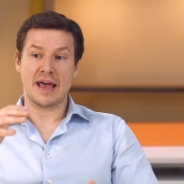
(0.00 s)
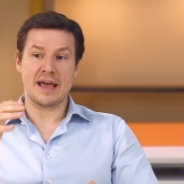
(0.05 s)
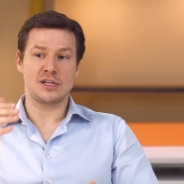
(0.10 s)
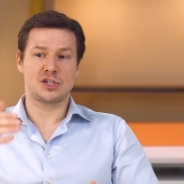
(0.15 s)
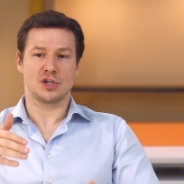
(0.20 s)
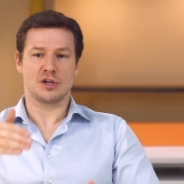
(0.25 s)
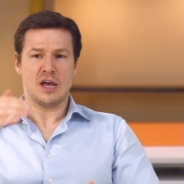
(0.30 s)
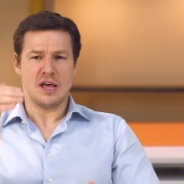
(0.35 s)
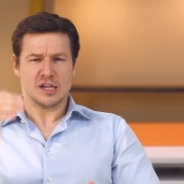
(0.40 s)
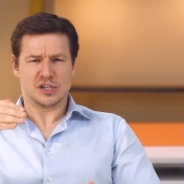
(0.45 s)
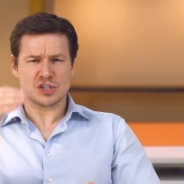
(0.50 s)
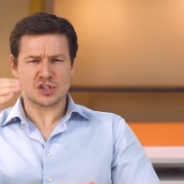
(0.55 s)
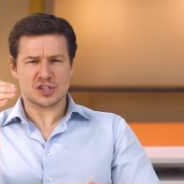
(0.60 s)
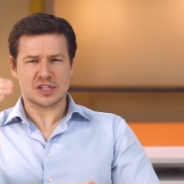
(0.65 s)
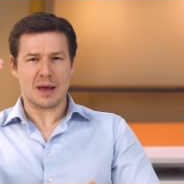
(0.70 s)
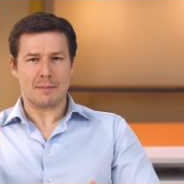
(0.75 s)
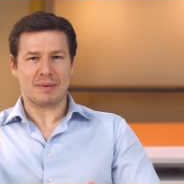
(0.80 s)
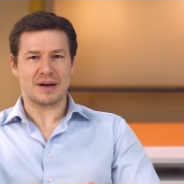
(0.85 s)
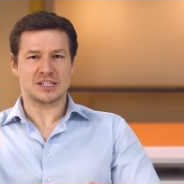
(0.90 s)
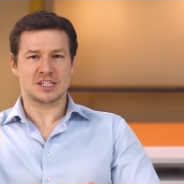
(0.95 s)
agent
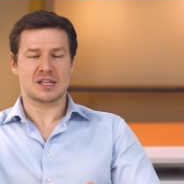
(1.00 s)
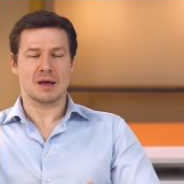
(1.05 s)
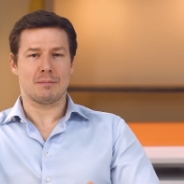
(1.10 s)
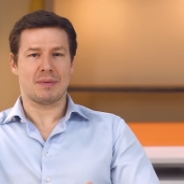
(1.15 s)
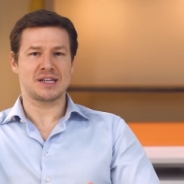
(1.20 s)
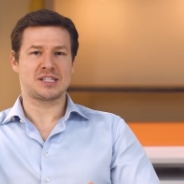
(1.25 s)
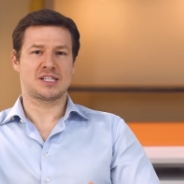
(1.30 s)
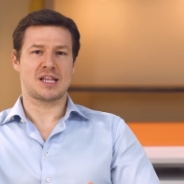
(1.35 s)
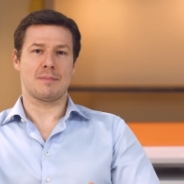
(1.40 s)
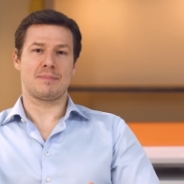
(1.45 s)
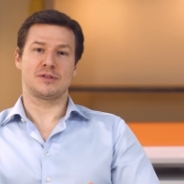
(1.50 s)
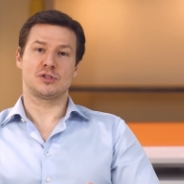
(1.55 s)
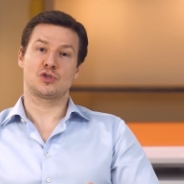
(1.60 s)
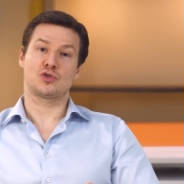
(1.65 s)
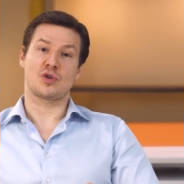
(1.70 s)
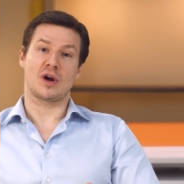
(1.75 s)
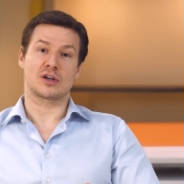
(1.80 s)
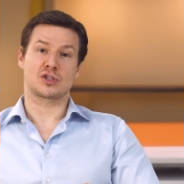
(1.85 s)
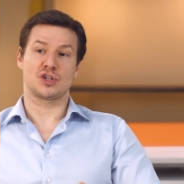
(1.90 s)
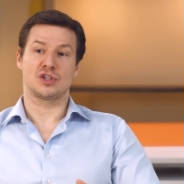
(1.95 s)
step-by-step
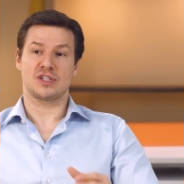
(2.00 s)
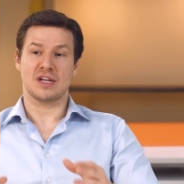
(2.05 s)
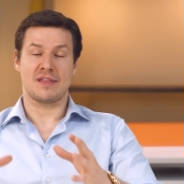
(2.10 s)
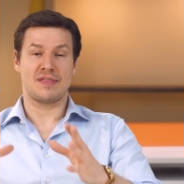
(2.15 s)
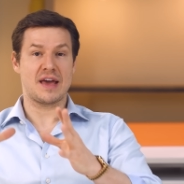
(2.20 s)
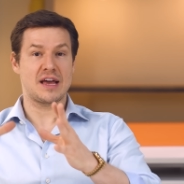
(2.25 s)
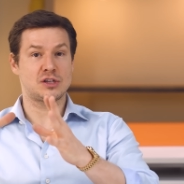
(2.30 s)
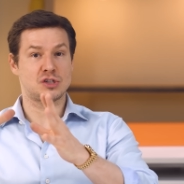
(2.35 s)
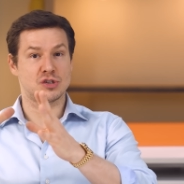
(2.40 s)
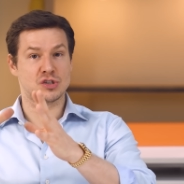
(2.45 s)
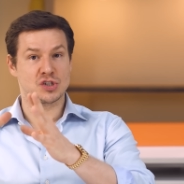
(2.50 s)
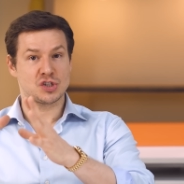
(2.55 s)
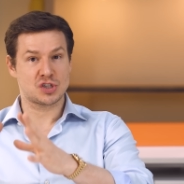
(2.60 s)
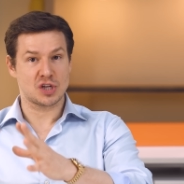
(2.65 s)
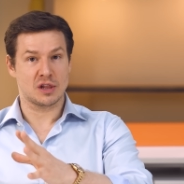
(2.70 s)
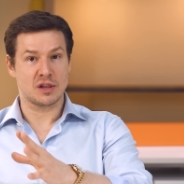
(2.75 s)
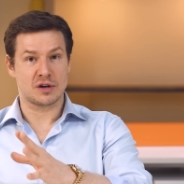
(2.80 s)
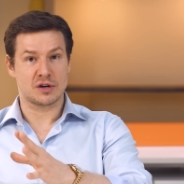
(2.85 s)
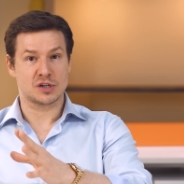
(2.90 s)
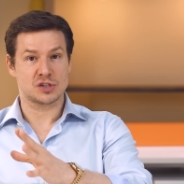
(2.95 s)
instructions, and the agent
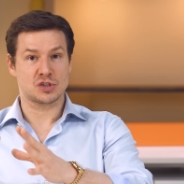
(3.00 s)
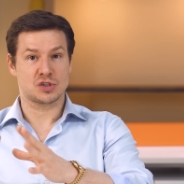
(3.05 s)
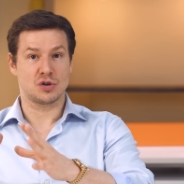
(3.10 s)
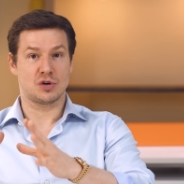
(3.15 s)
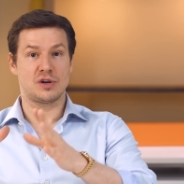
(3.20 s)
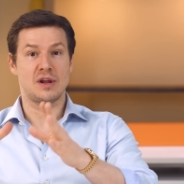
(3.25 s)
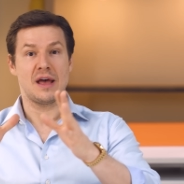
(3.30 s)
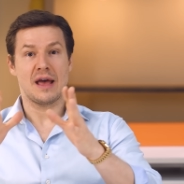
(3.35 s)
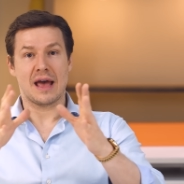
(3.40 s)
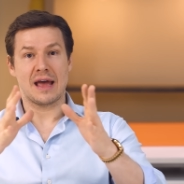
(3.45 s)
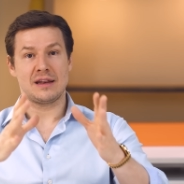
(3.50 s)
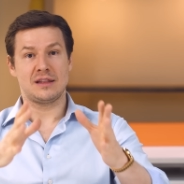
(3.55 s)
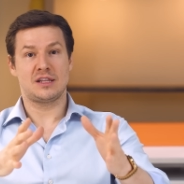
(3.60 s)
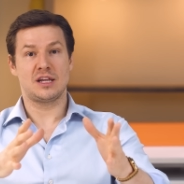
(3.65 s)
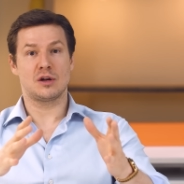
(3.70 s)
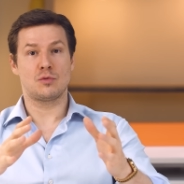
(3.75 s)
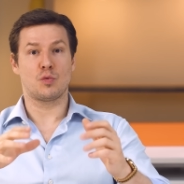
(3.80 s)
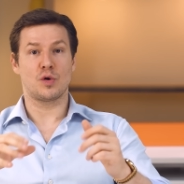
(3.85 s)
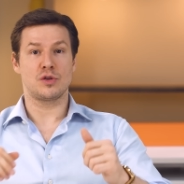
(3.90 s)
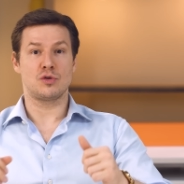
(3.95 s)
still understood and
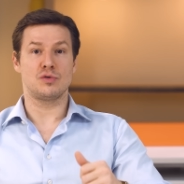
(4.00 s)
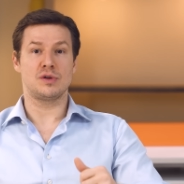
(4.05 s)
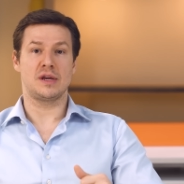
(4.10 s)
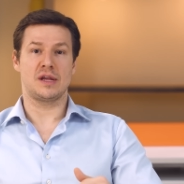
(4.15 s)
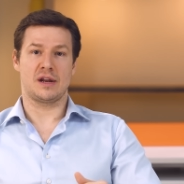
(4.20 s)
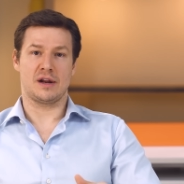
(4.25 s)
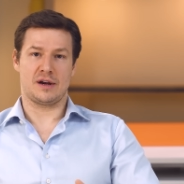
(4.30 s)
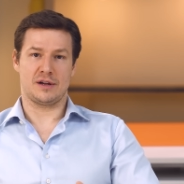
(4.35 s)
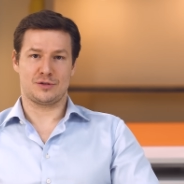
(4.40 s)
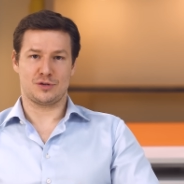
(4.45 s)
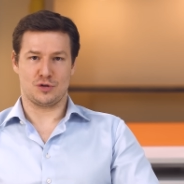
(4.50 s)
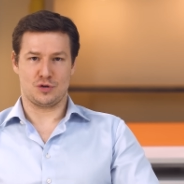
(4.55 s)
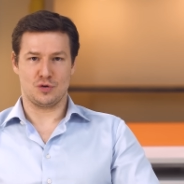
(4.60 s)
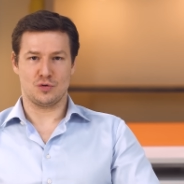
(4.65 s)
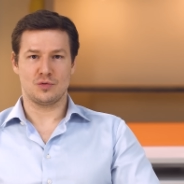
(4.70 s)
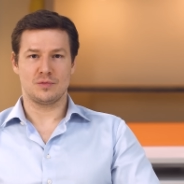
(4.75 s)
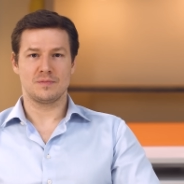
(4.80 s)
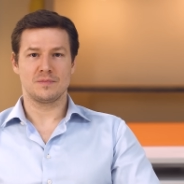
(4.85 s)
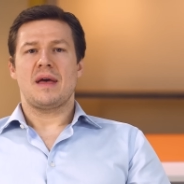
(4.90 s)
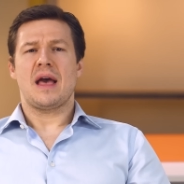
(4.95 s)
did what you needed it to
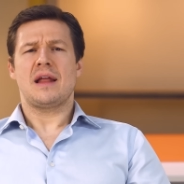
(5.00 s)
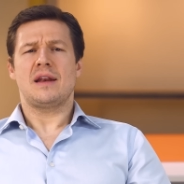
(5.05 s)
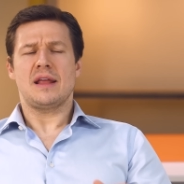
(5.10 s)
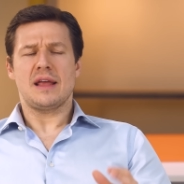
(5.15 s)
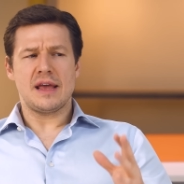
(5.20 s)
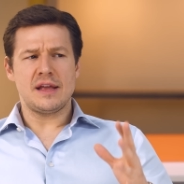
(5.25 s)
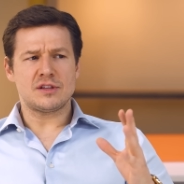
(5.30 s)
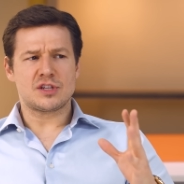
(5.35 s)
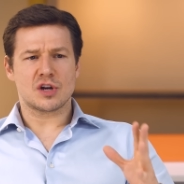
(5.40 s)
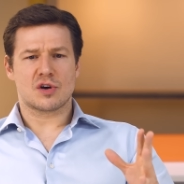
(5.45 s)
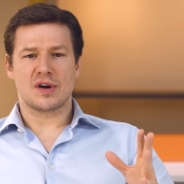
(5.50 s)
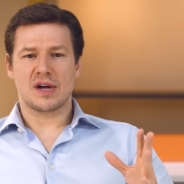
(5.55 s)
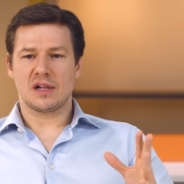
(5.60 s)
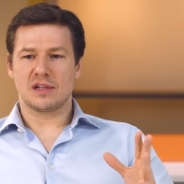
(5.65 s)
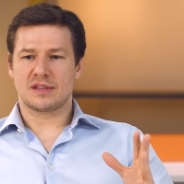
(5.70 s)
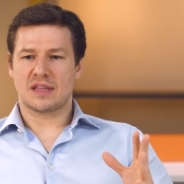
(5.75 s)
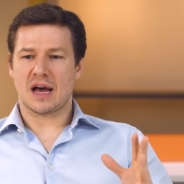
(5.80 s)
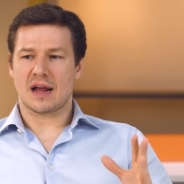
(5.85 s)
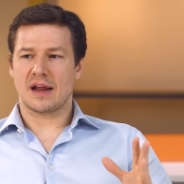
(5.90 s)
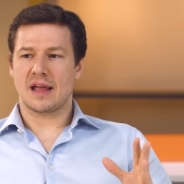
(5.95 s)
do. And
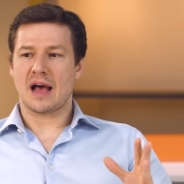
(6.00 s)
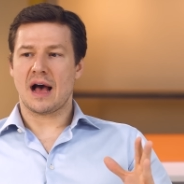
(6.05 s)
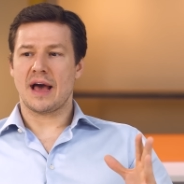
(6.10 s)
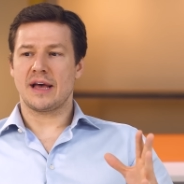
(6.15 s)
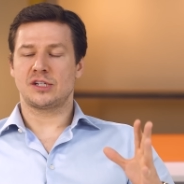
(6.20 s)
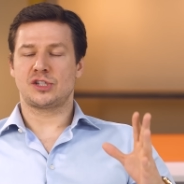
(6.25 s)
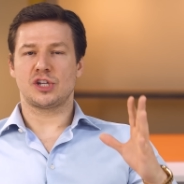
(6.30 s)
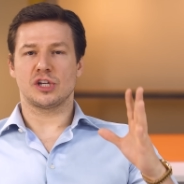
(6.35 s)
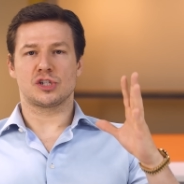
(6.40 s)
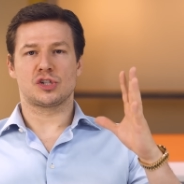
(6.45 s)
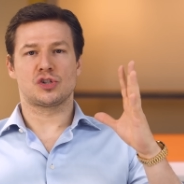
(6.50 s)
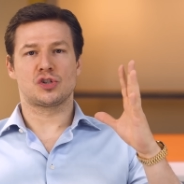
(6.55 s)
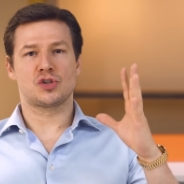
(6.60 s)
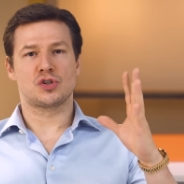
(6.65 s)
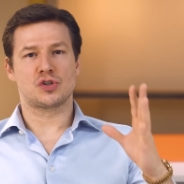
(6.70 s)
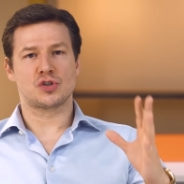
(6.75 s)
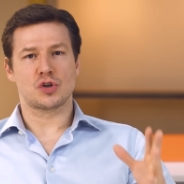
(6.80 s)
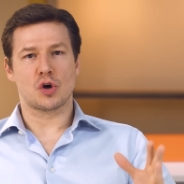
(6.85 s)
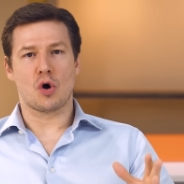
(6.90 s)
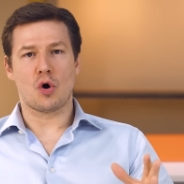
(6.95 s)
Integrail.ai is just
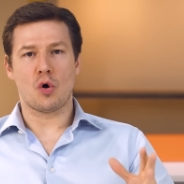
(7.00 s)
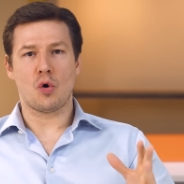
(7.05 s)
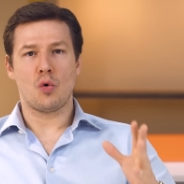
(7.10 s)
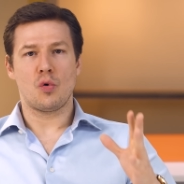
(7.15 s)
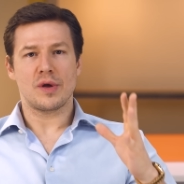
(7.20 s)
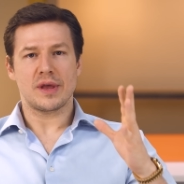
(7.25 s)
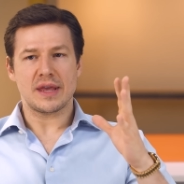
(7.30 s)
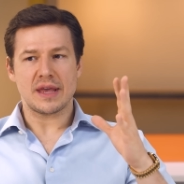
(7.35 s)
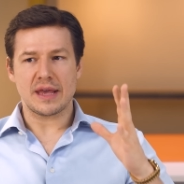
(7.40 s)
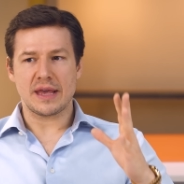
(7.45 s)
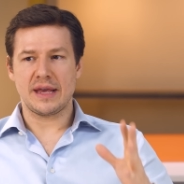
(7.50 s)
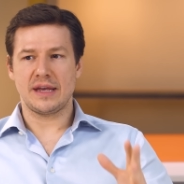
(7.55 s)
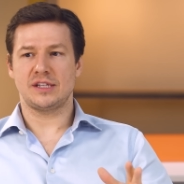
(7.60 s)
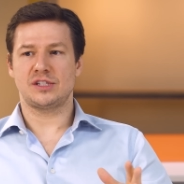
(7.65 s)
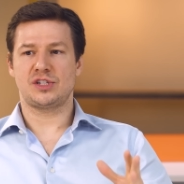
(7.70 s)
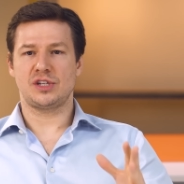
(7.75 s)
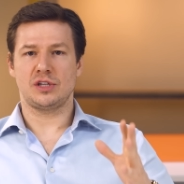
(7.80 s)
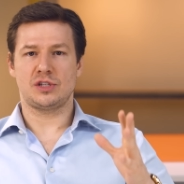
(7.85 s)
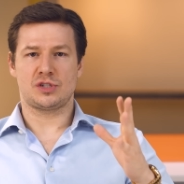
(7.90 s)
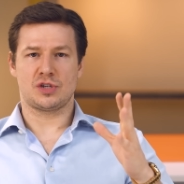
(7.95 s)
so
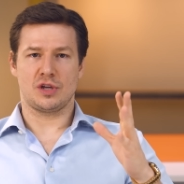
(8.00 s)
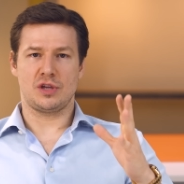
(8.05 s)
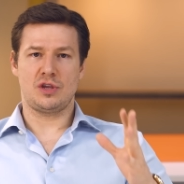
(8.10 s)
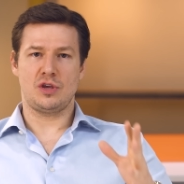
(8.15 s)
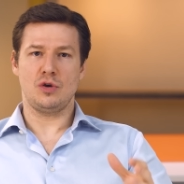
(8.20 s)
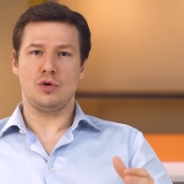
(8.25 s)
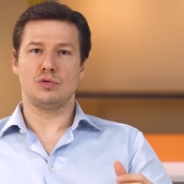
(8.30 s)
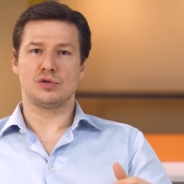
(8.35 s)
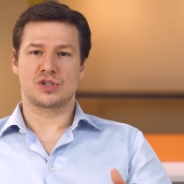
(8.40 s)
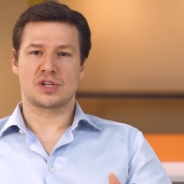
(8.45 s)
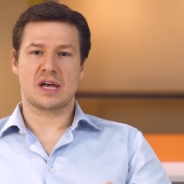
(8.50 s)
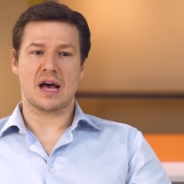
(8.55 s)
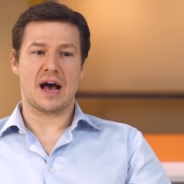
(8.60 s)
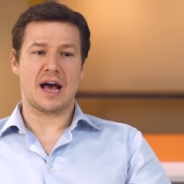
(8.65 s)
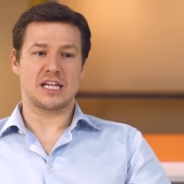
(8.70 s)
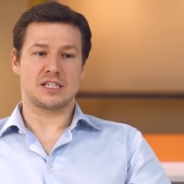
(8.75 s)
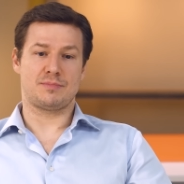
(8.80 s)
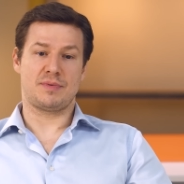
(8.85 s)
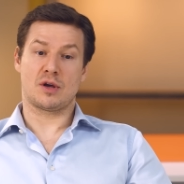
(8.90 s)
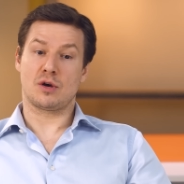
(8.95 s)
easy to use,
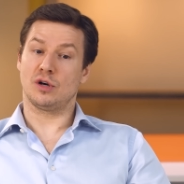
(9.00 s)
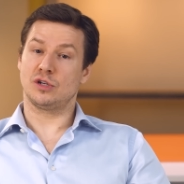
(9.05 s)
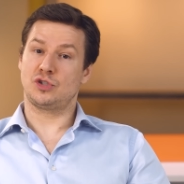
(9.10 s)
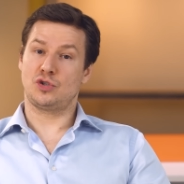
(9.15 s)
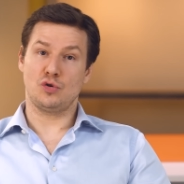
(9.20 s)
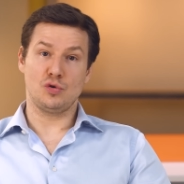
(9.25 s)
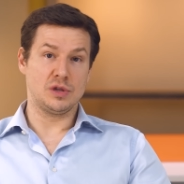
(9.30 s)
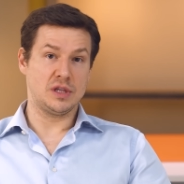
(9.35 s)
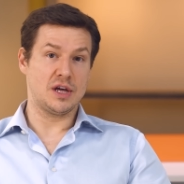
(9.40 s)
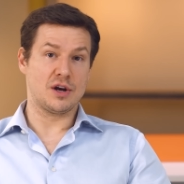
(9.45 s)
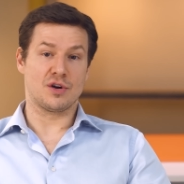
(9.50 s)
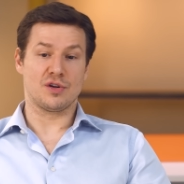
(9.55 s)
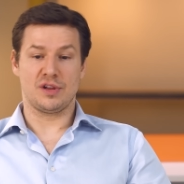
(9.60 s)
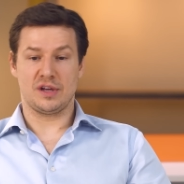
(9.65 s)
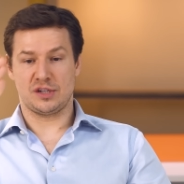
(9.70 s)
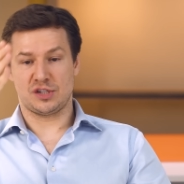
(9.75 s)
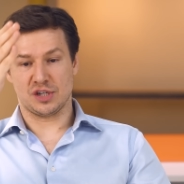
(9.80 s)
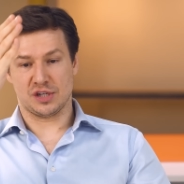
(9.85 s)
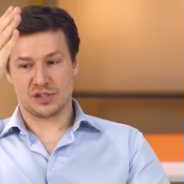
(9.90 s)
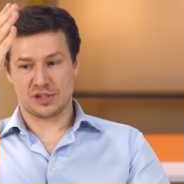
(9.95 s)
guys, because you
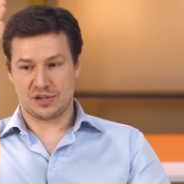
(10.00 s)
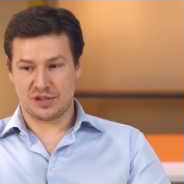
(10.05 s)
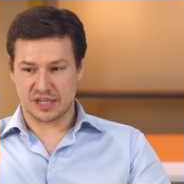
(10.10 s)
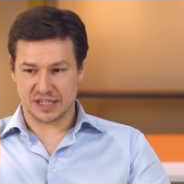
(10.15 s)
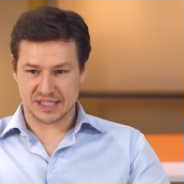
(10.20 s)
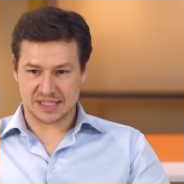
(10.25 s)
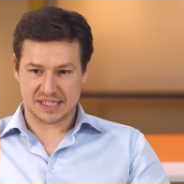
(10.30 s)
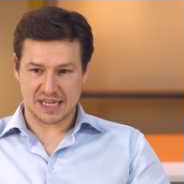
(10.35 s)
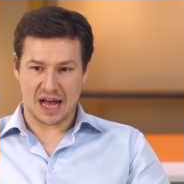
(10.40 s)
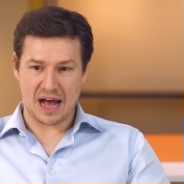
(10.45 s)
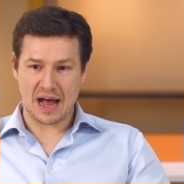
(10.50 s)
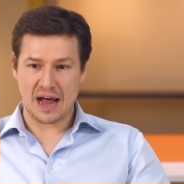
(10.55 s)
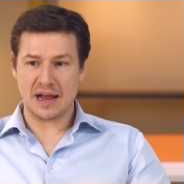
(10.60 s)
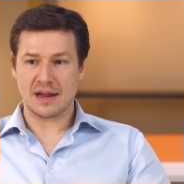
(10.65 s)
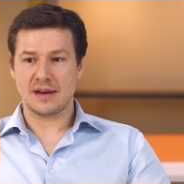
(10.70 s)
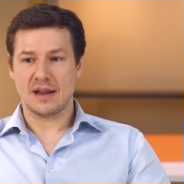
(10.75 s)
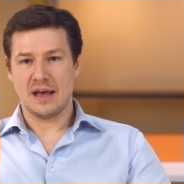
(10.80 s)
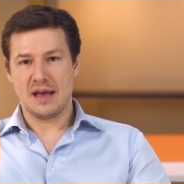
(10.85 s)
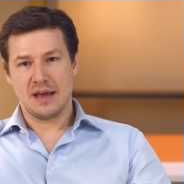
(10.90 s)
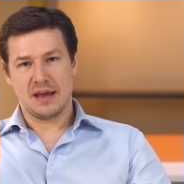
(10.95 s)
literally just design,